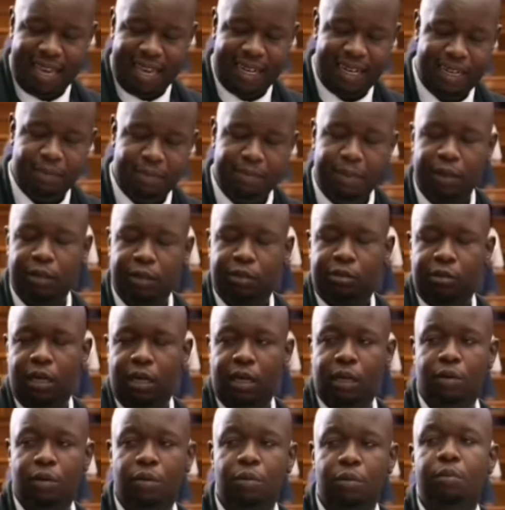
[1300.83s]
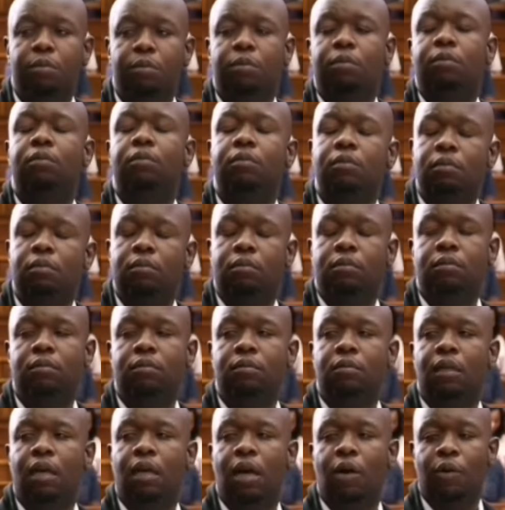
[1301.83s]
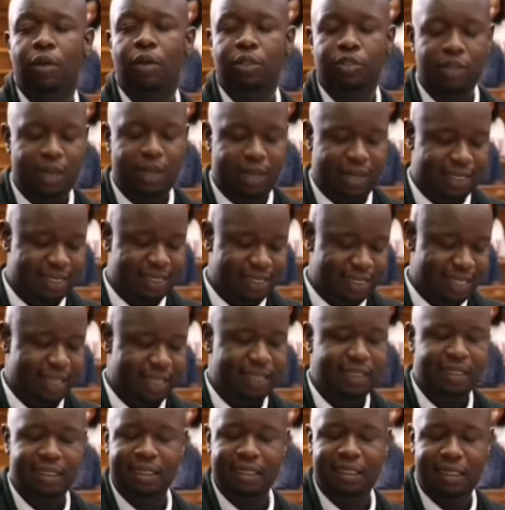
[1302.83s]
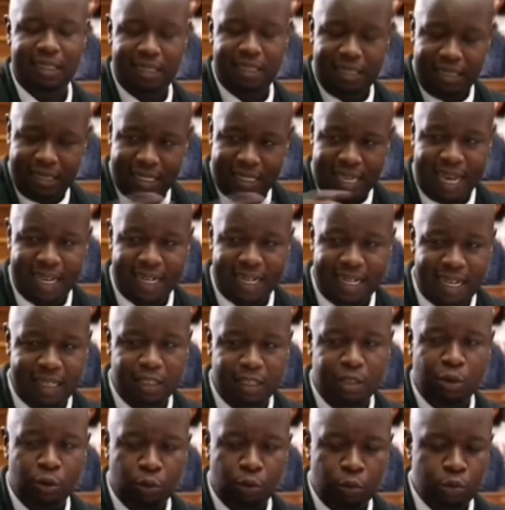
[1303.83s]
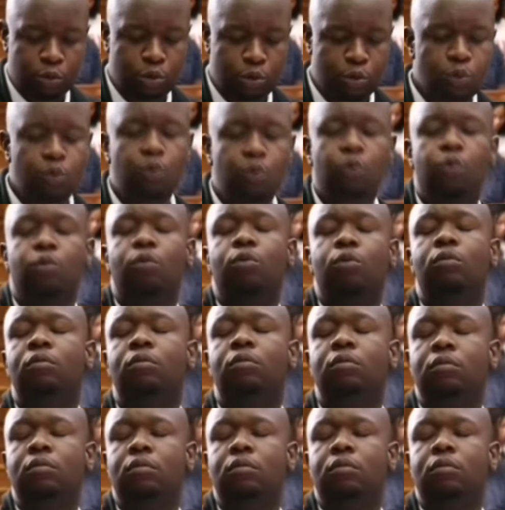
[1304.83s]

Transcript: Inside that particular room, I want to understand, inside that room too,